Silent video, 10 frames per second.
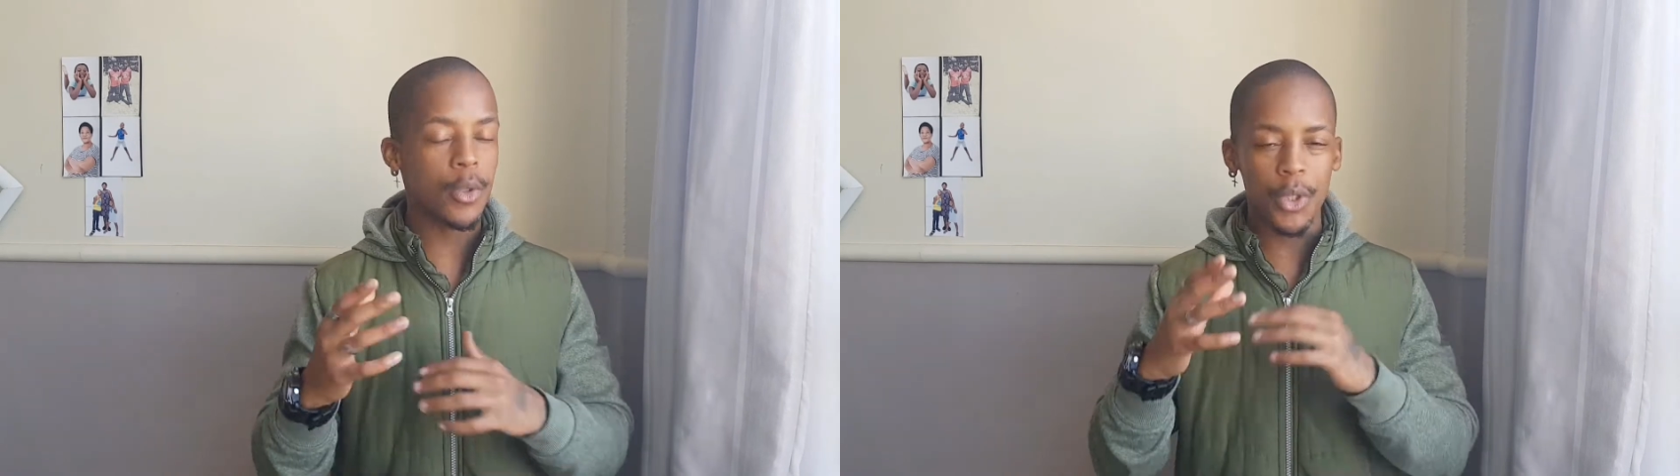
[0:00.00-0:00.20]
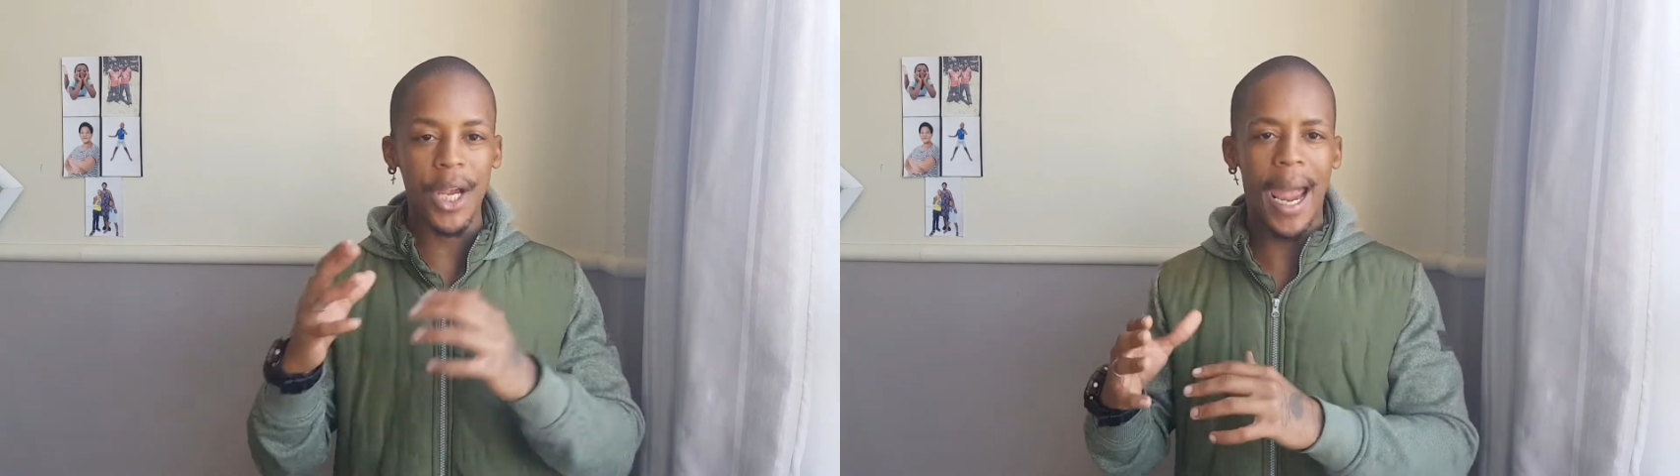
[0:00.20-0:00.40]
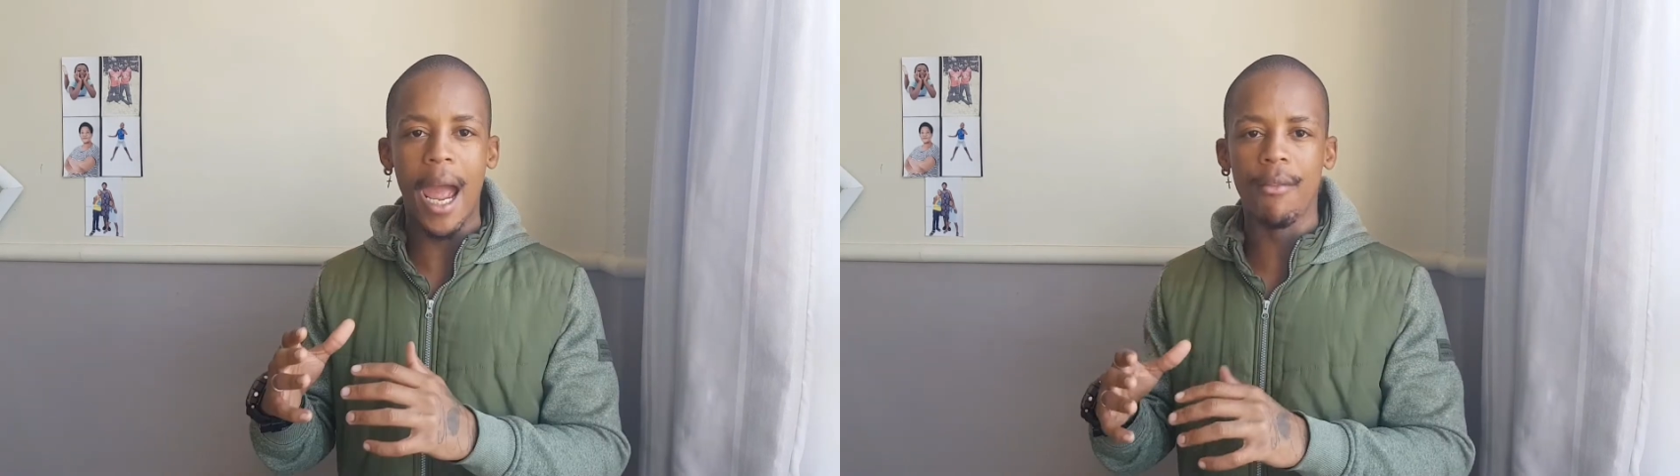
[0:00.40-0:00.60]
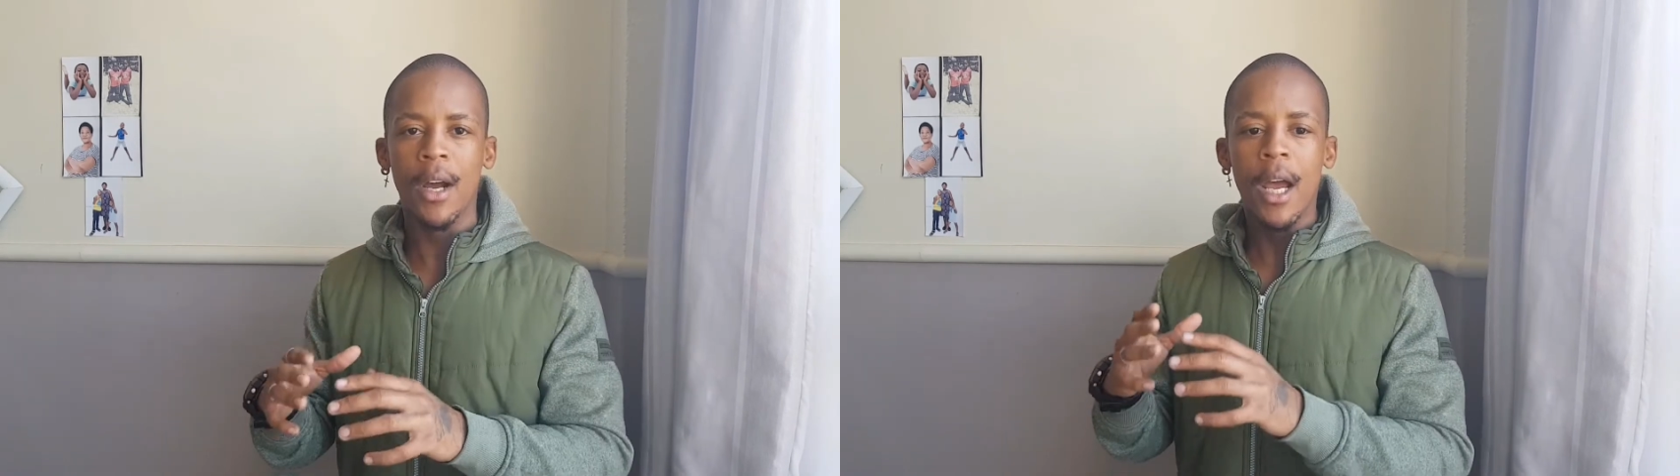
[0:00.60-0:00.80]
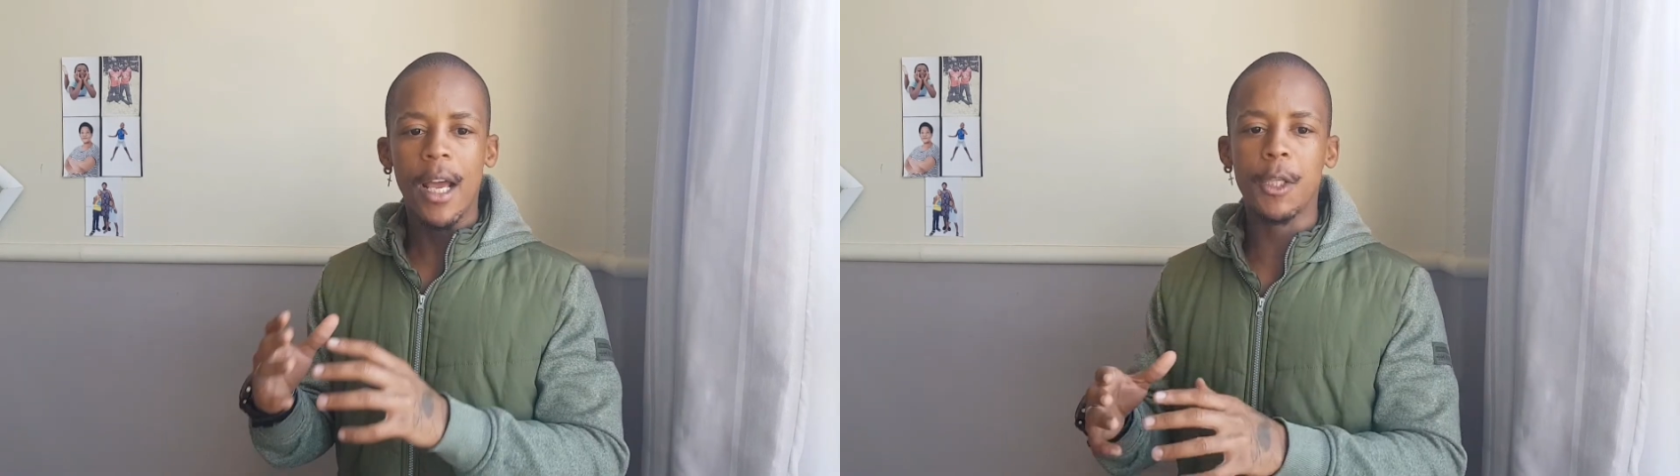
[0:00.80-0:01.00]
which I have
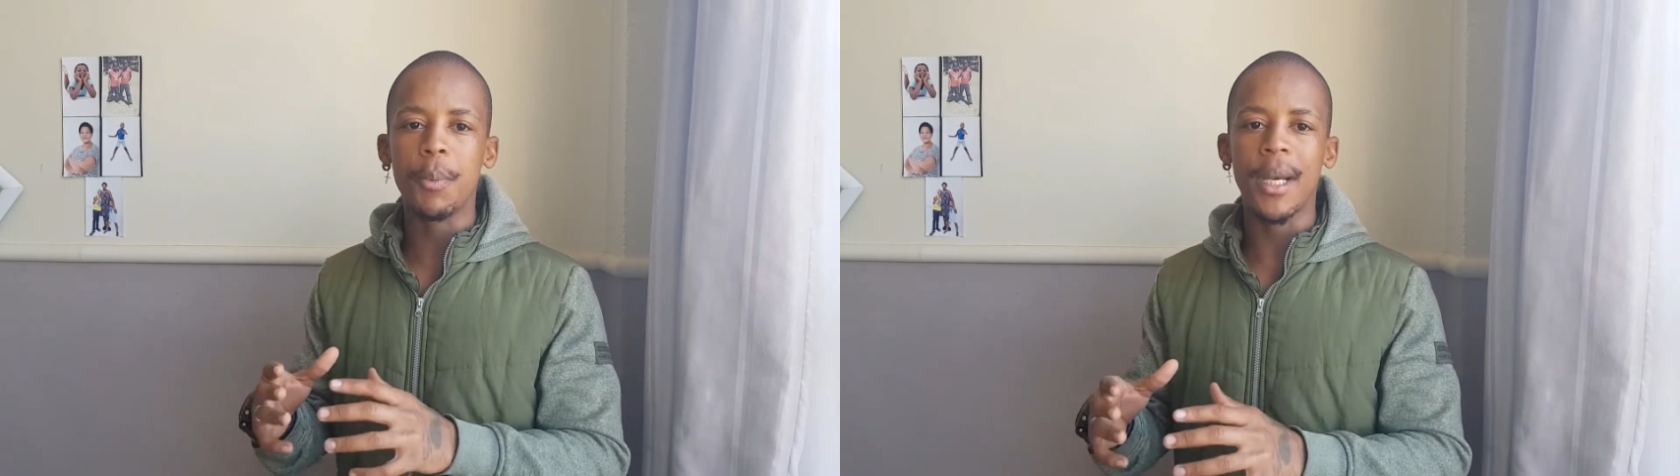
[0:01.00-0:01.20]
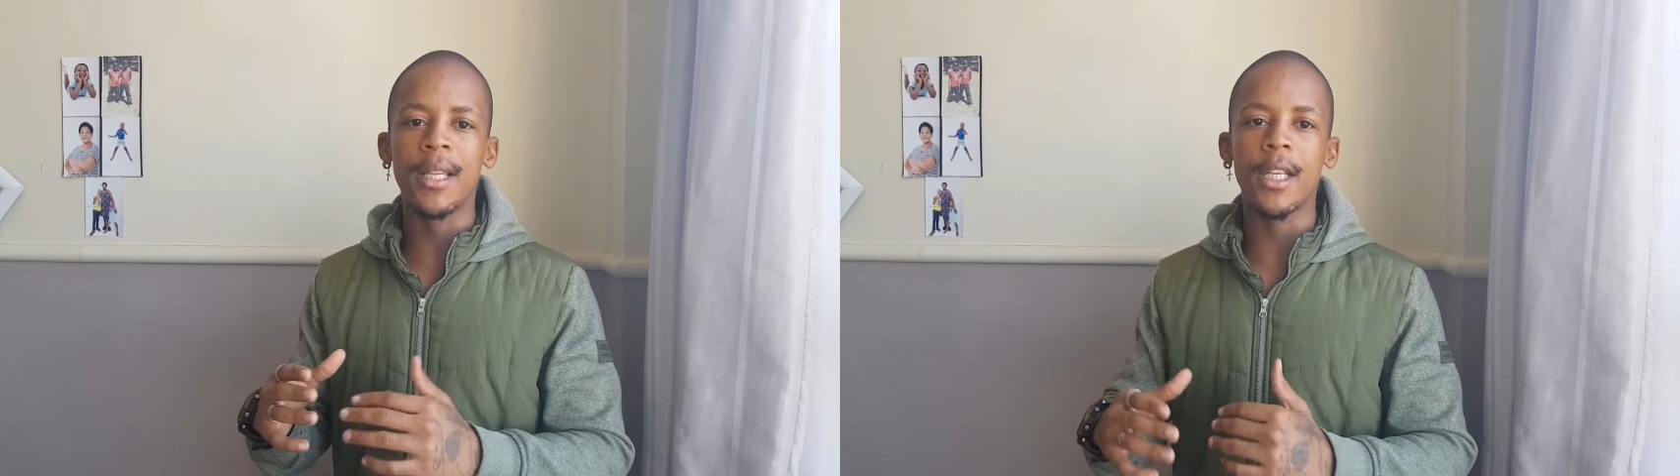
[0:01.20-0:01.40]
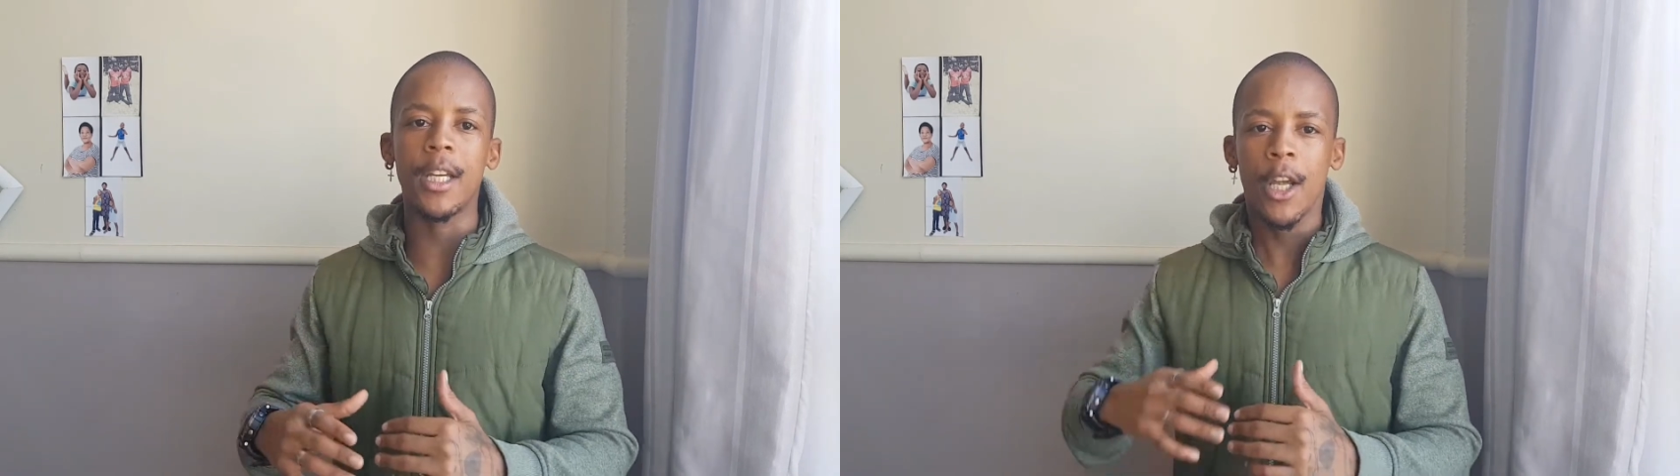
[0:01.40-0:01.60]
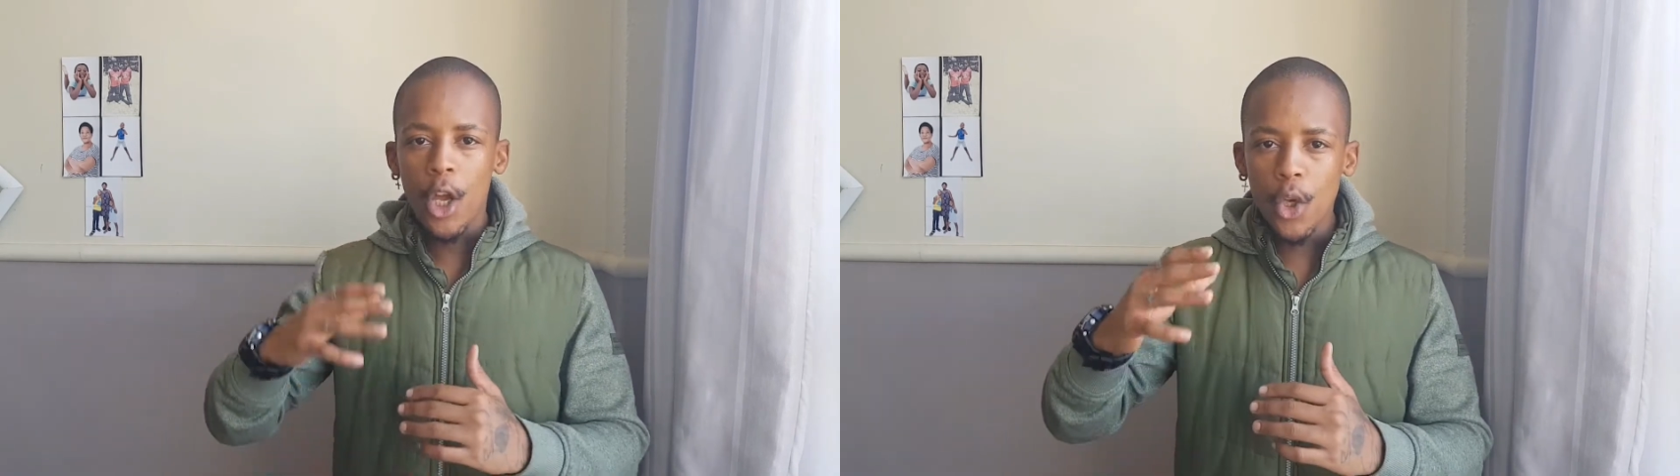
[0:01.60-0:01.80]
experience in,